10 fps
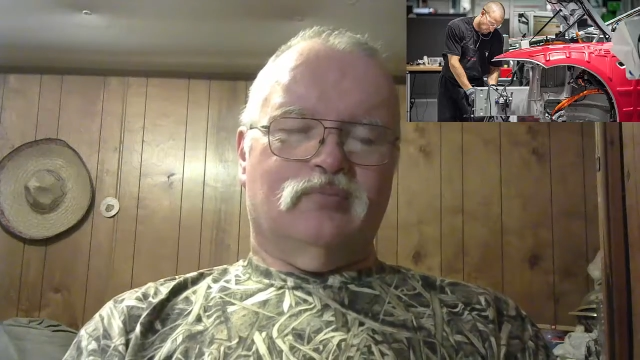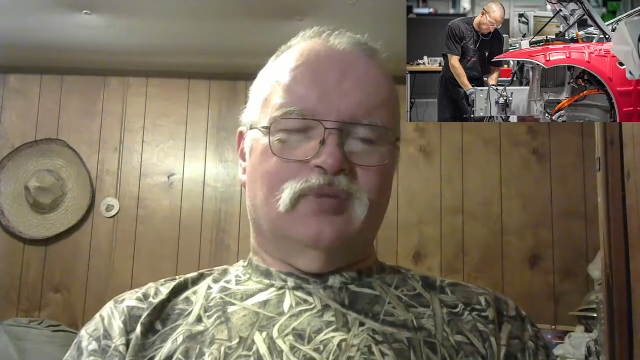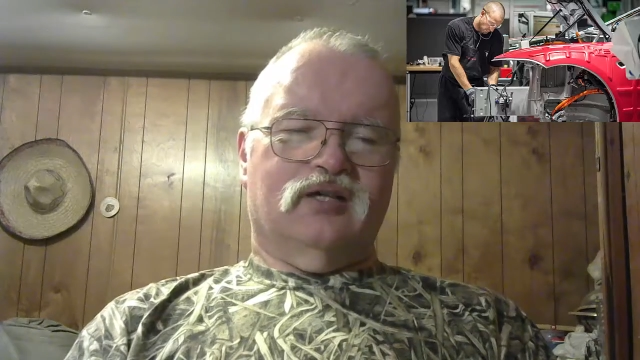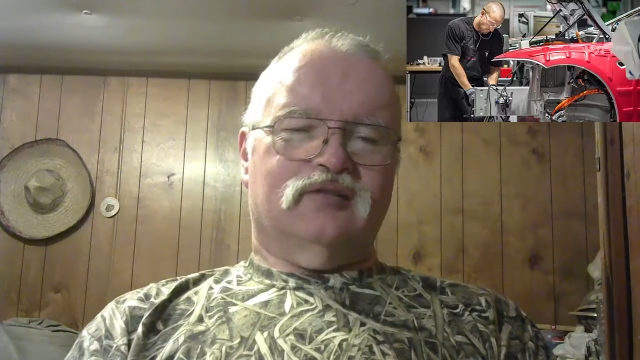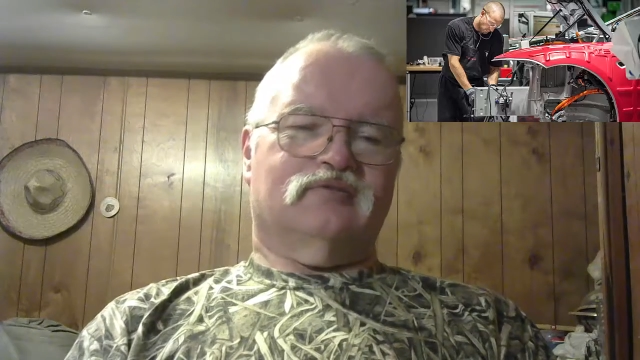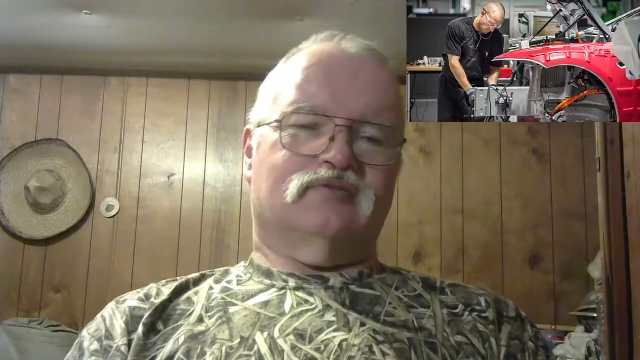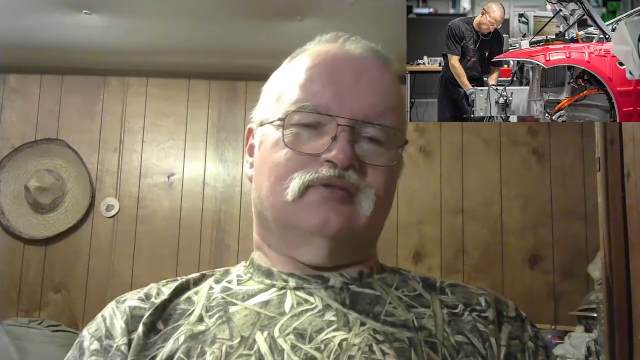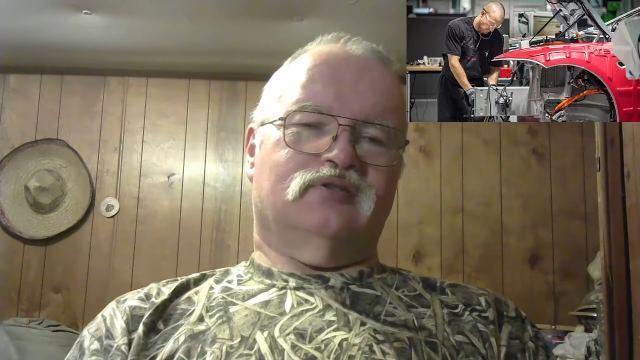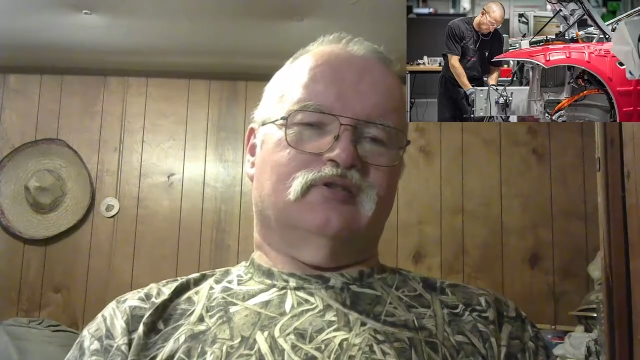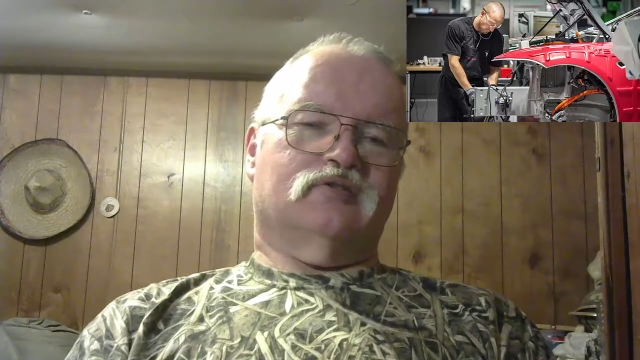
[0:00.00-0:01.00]
but
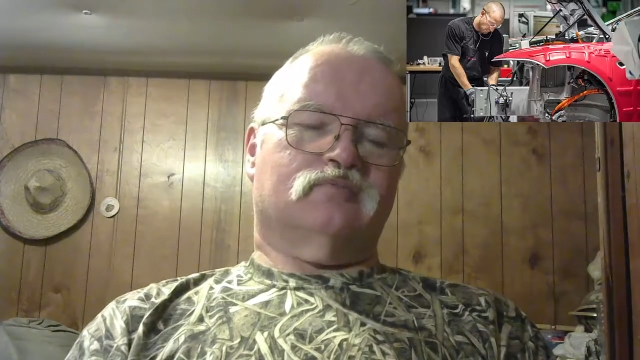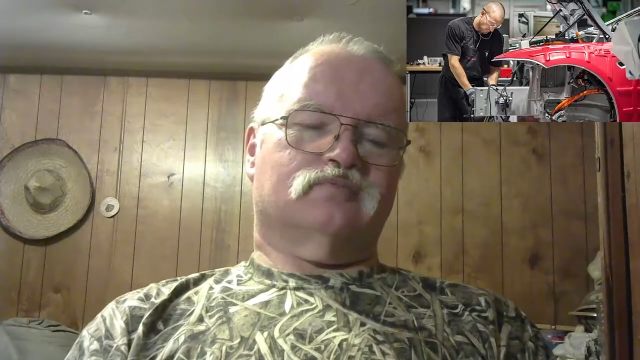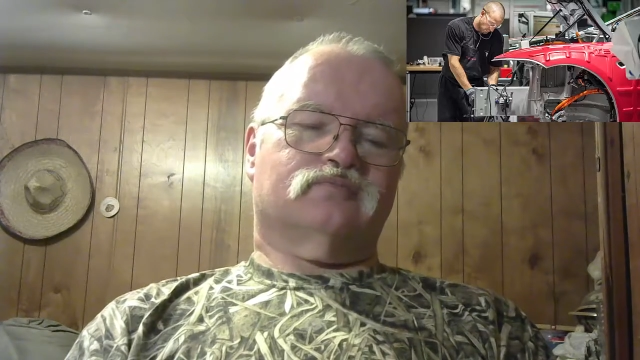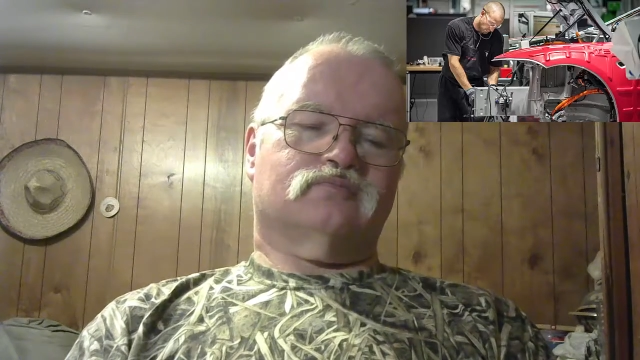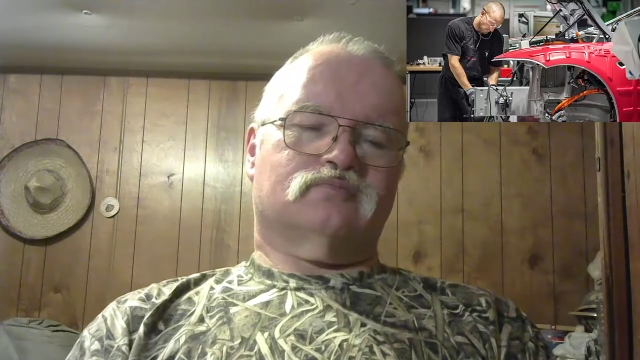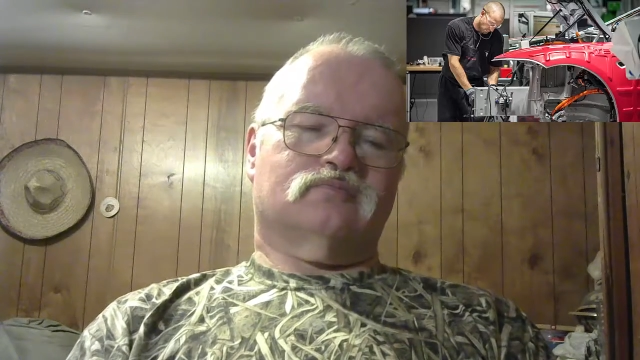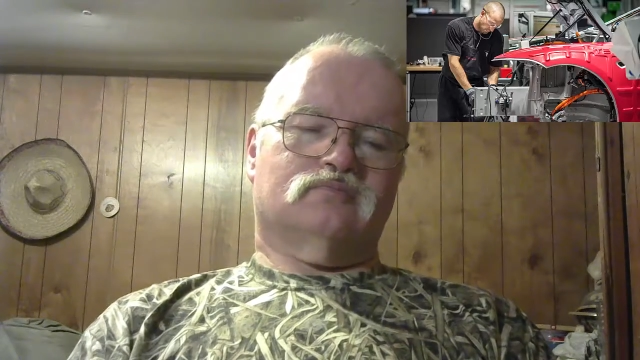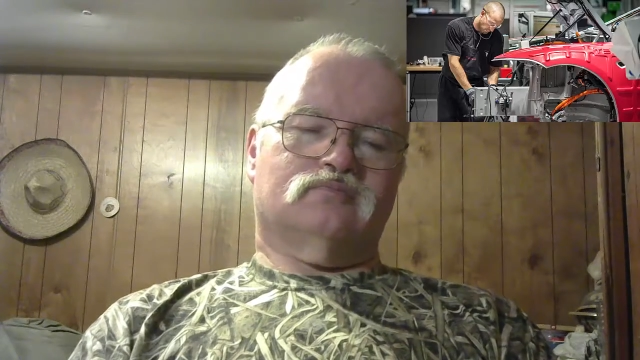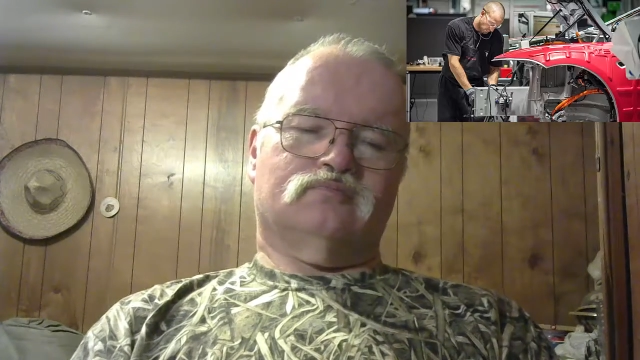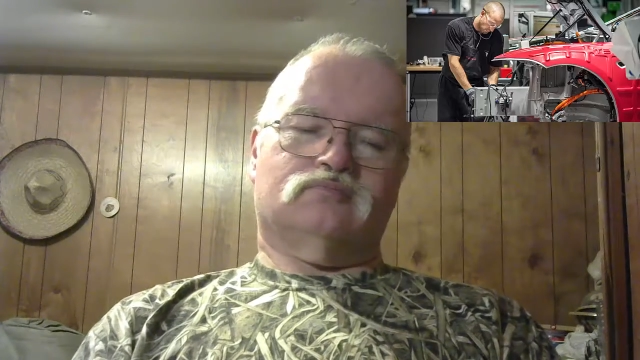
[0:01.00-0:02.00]
you know
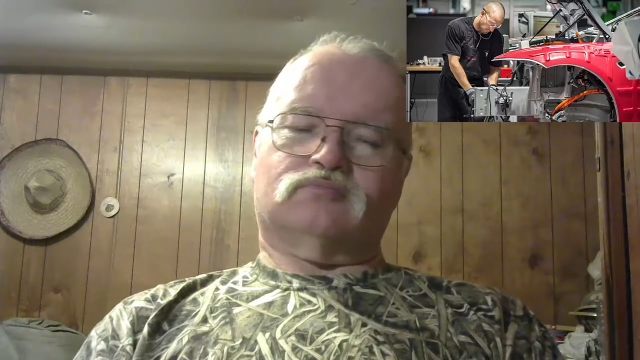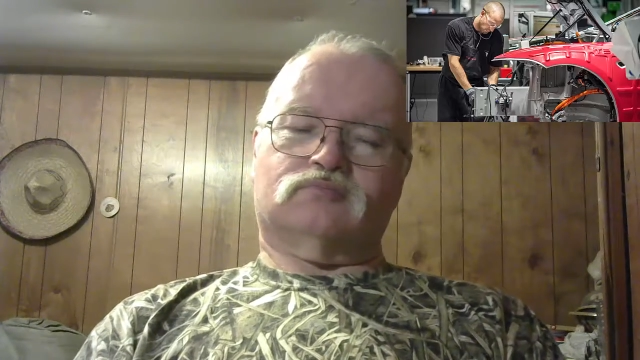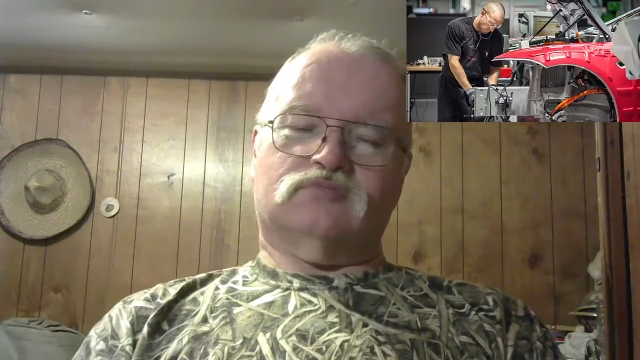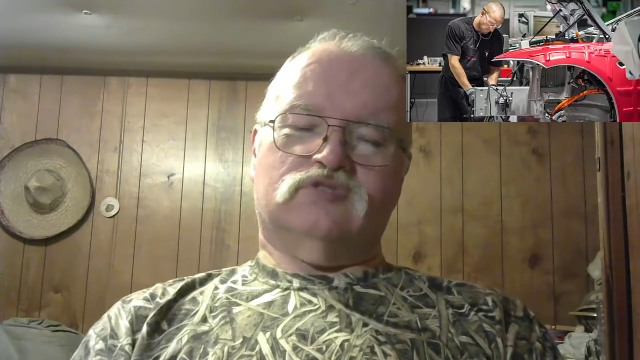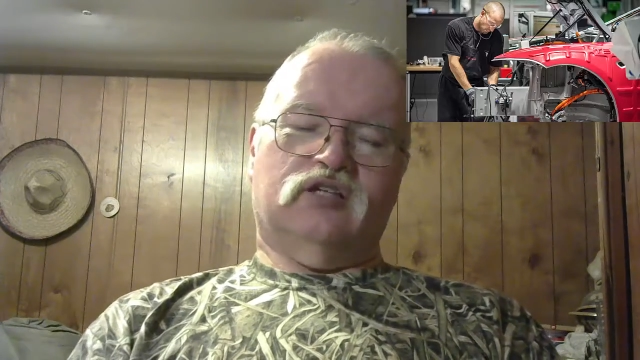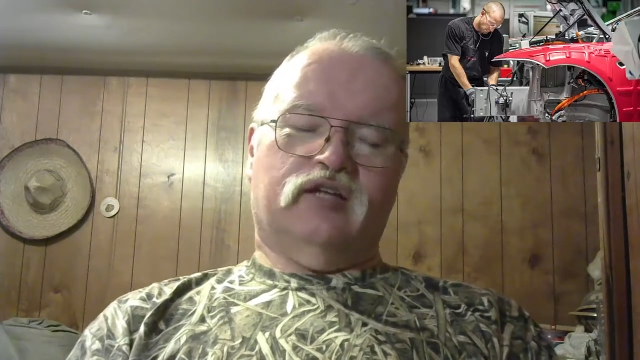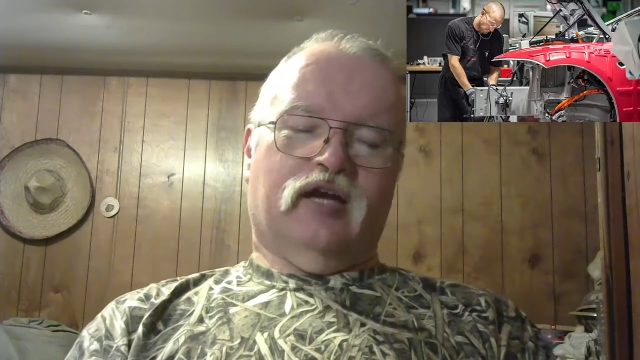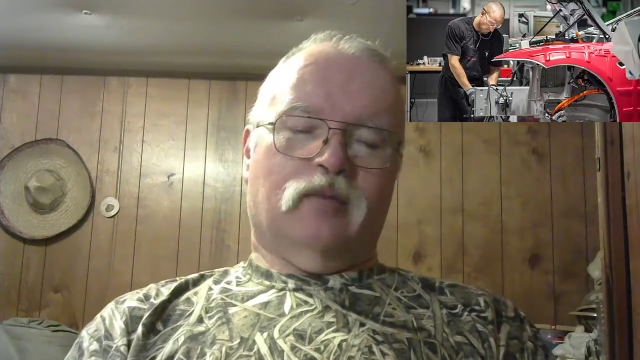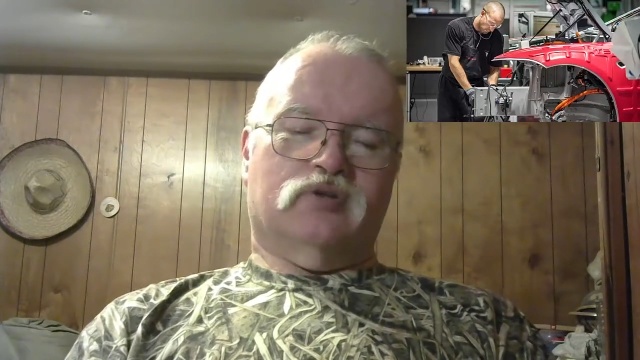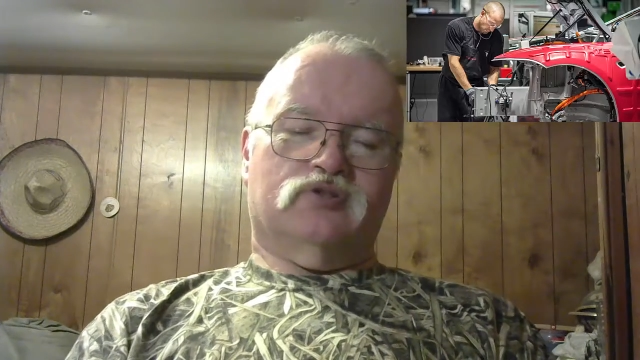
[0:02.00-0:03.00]
it
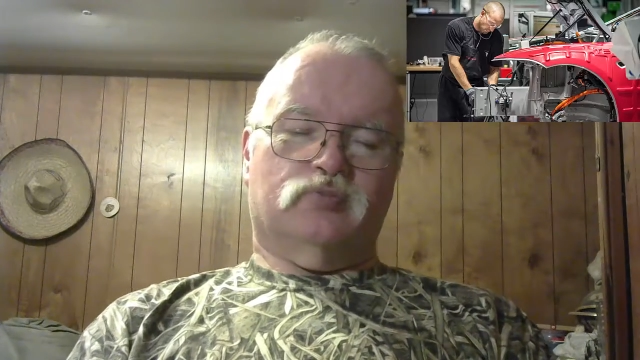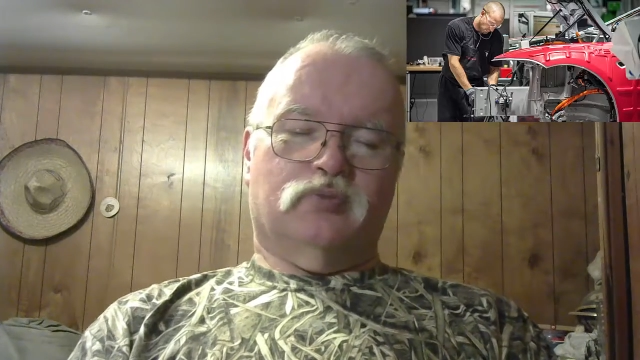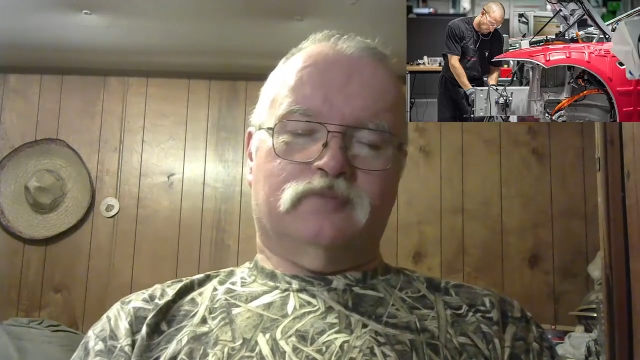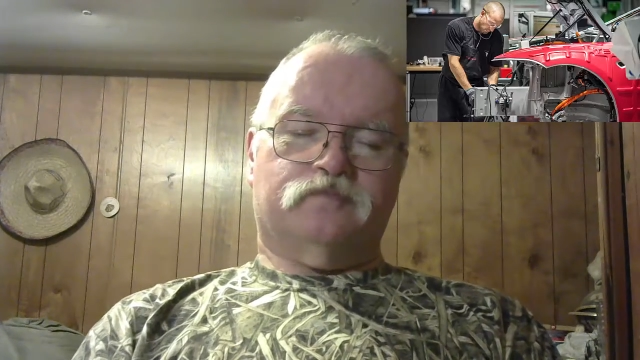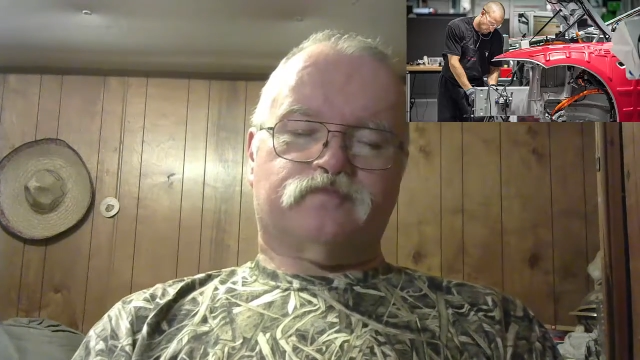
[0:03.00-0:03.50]
happens but